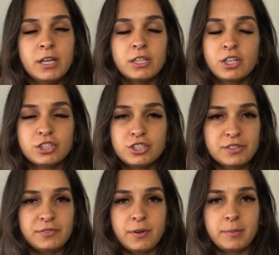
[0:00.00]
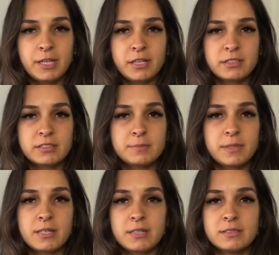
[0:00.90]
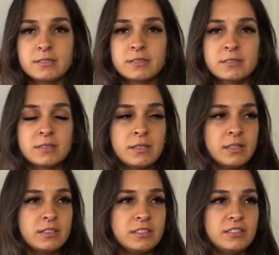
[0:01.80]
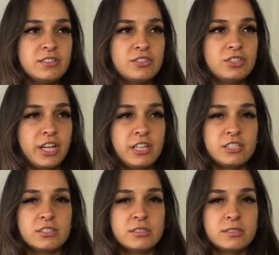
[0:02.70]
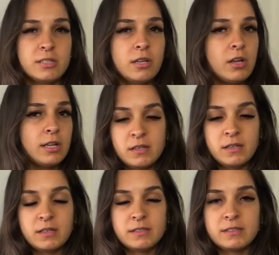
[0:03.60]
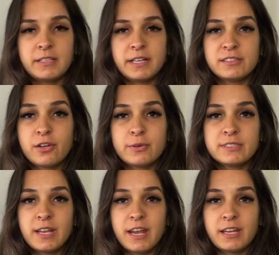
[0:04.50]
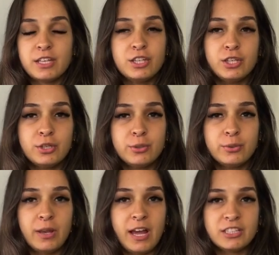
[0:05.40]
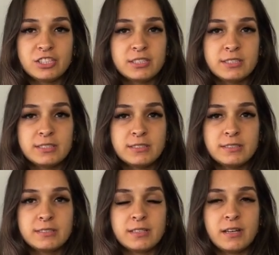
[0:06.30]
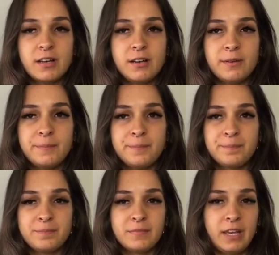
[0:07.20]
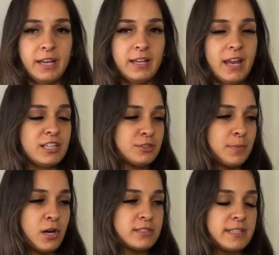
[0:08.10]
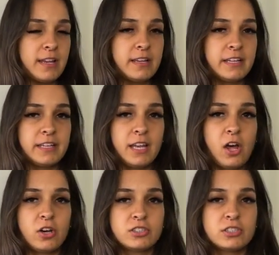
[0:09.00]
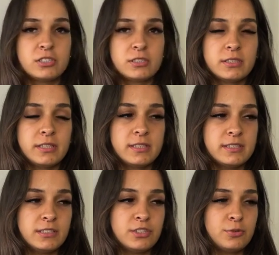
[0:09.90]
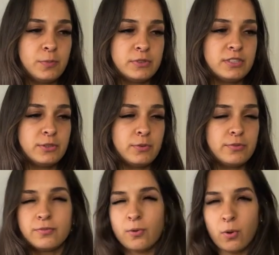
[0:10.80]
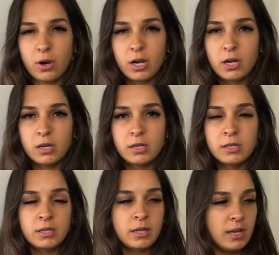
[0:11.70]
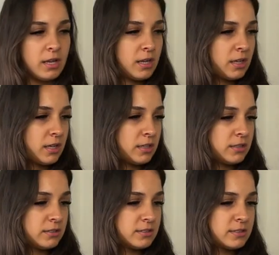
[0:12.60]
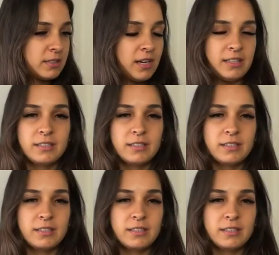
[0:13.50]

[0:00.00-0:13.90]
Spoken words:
not just for beginners because this changes a lot. There's always like new lashes, like Lashbox LA launched 0.04, and I